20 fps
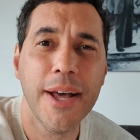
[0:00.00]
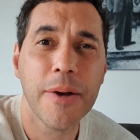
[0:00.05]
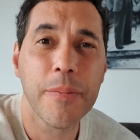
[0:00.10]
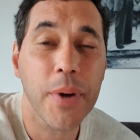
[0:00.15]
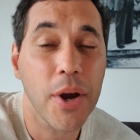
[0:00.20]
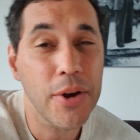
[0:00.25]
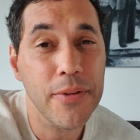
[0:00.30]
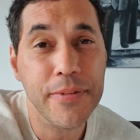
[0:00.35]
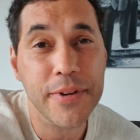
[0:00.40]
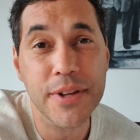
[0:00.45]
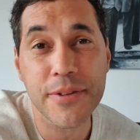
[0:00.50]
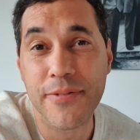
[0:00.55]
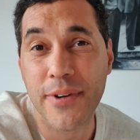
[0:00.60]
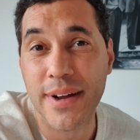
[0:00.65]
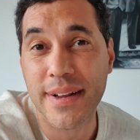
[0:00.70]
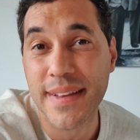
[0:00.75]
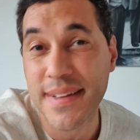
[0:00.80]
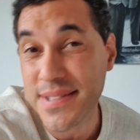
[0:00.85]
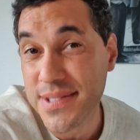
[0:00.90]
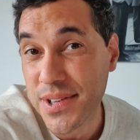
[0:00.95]
But hopefully you
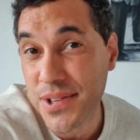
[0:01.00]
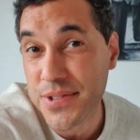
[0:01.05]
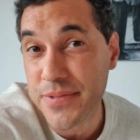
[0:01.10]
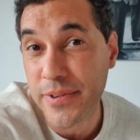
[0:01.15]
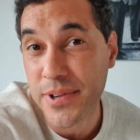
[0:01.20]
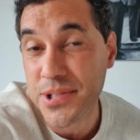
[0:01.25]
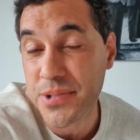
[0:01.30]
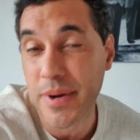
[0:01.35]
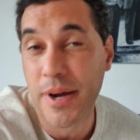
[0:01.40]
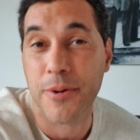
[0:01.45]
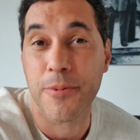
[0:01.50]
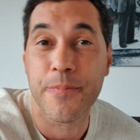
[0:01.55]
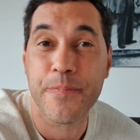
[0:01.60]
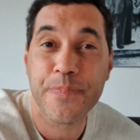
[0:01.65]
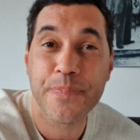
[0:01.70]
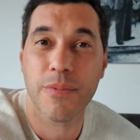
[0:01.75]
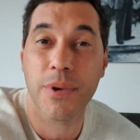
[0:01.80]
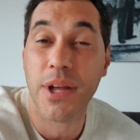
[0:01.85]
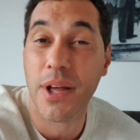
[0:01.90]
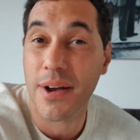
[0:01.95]
find this useful as well.
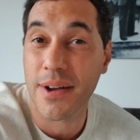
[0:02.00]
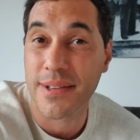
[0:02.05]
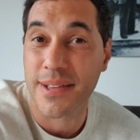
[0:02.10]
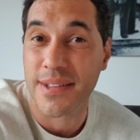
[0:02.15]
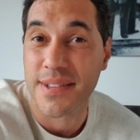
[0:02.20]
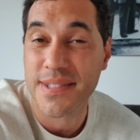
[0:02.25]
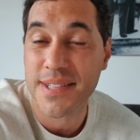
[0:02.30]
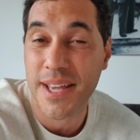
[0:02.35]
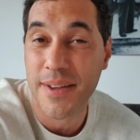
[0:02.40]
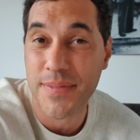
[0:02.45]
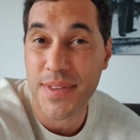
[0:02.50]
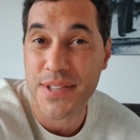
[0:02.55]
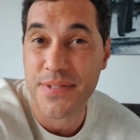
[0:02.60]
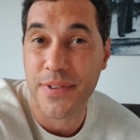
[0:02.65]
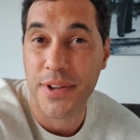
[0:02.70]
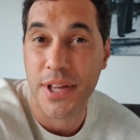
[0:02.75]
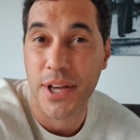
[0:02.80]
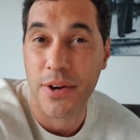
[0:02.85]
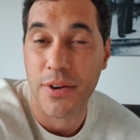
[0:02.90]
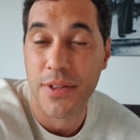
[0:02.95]
Regardless, give this
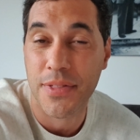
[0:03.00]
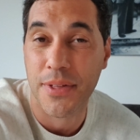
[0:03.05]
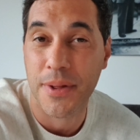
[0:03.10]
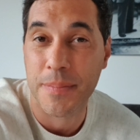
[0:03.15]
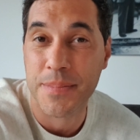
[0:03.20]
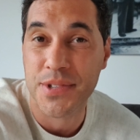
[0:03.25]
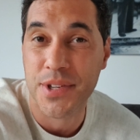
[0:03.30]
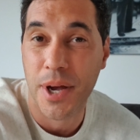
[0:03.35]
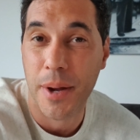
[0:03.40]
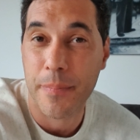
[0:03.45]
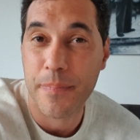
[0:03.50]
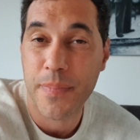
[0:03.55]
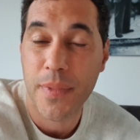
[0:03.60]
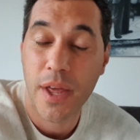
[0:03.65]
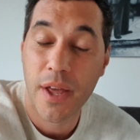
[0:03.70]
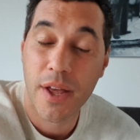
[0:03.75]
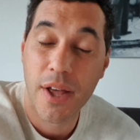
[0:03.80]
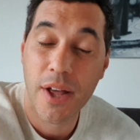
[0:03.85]
video a thumbs up